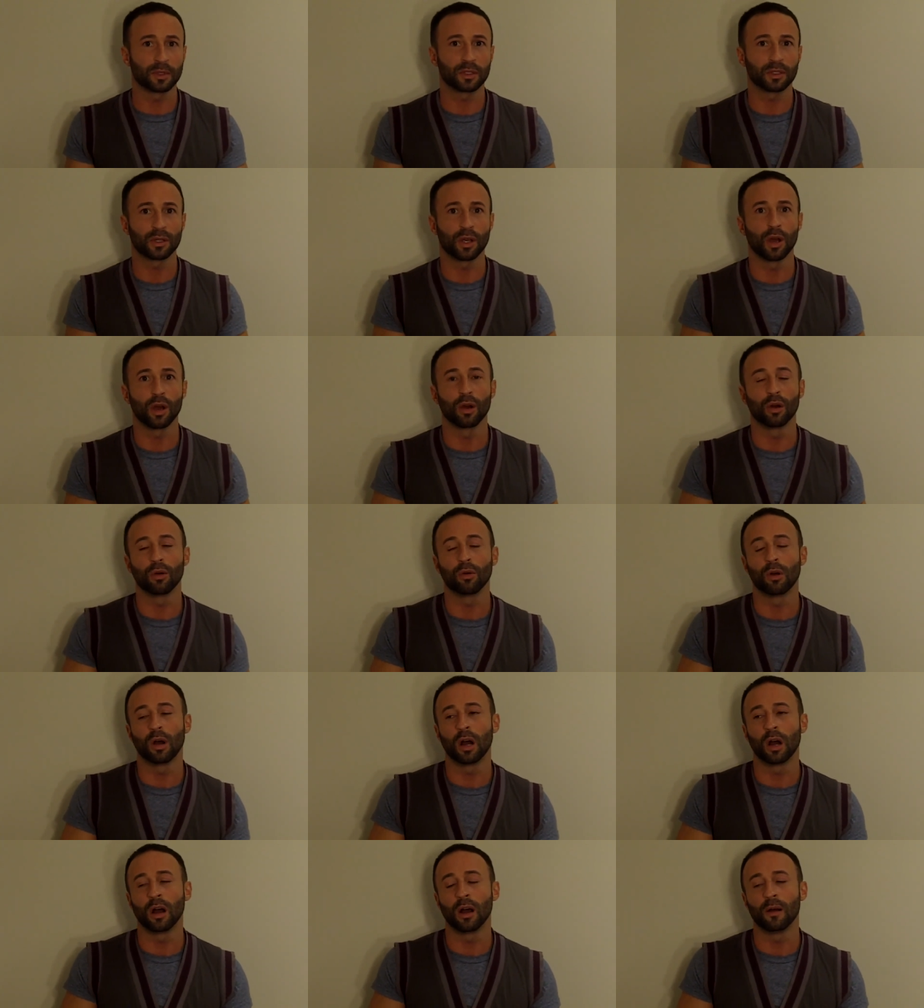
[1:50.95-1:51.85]

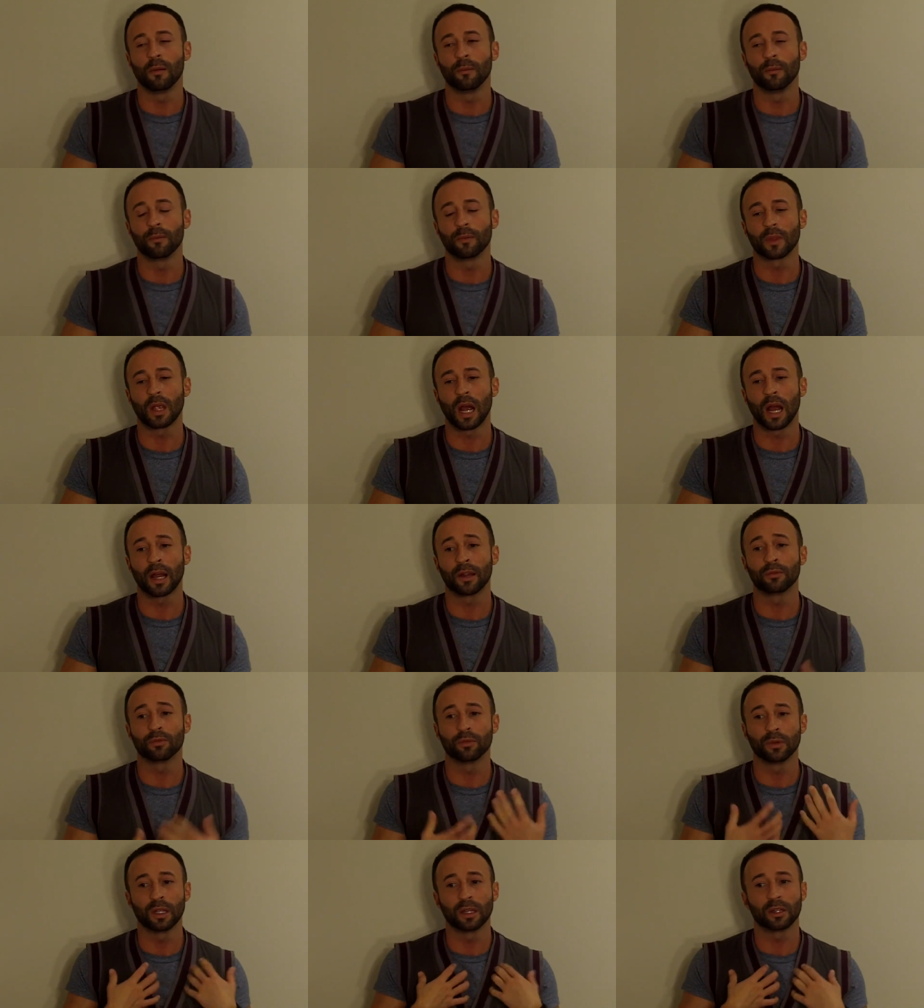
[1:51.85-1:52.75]
So um, I
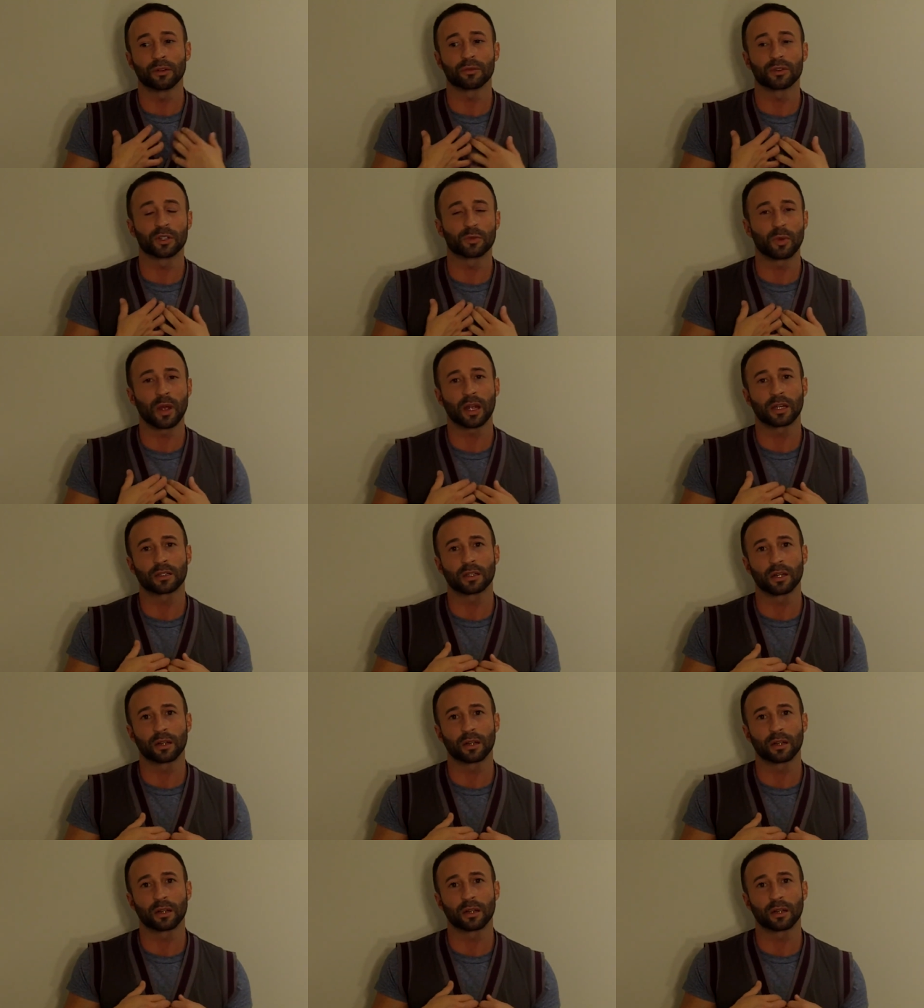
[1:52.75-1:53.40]
really respect